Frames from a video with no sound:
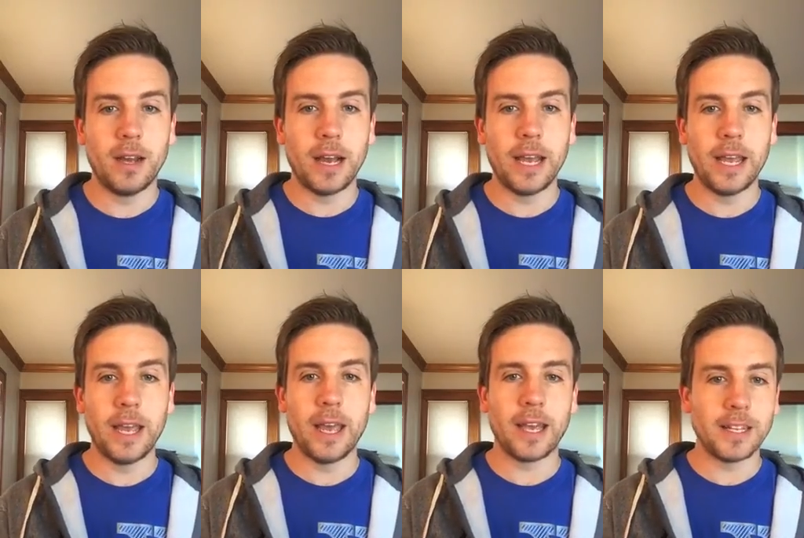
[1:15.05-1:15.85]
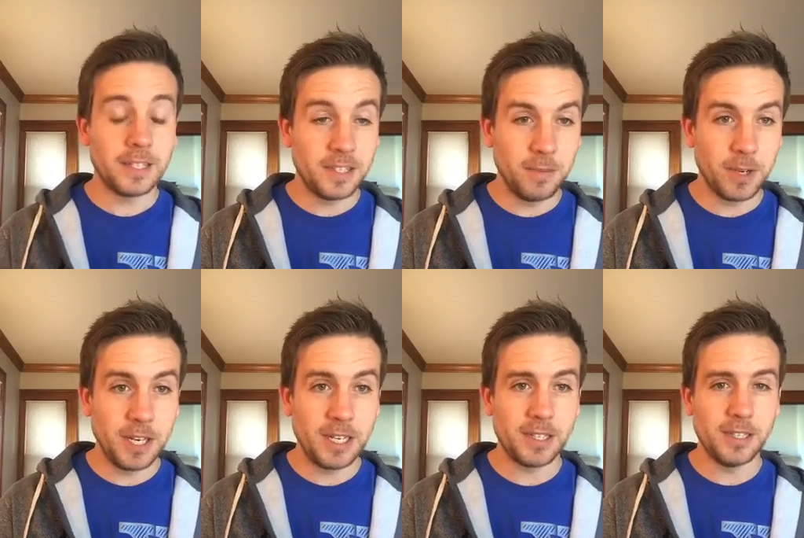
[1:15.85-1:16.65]
I uh, I got to see my
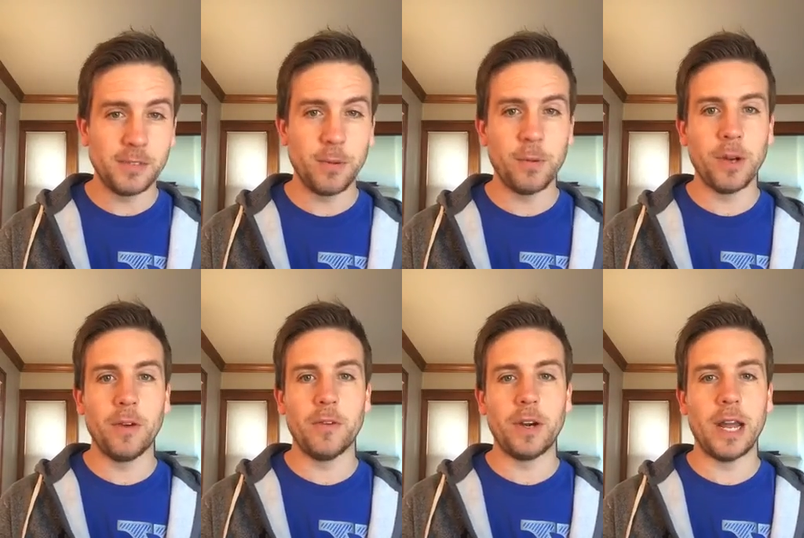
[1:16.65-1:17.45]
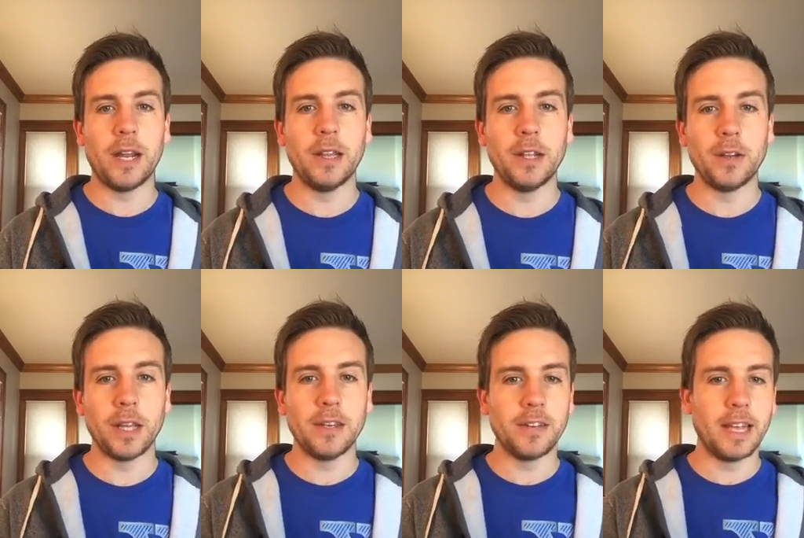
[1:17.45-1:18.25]
nieces. We went over, had a little
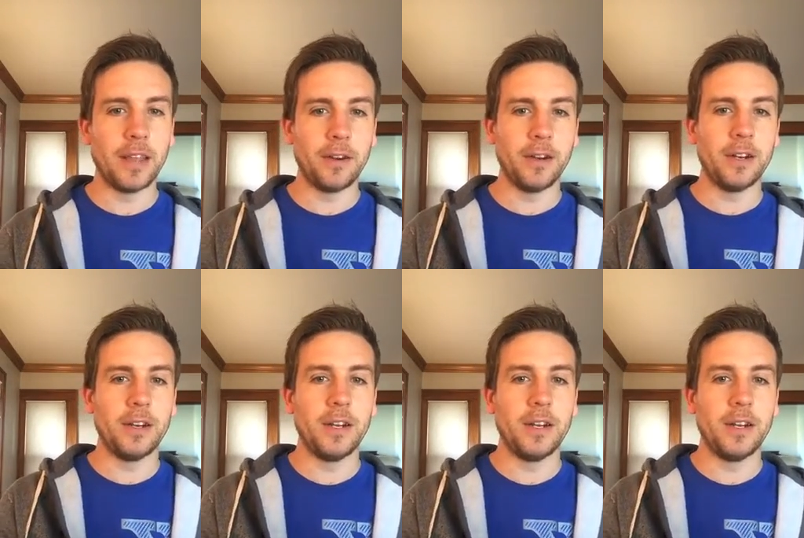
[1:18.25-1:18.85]
get together,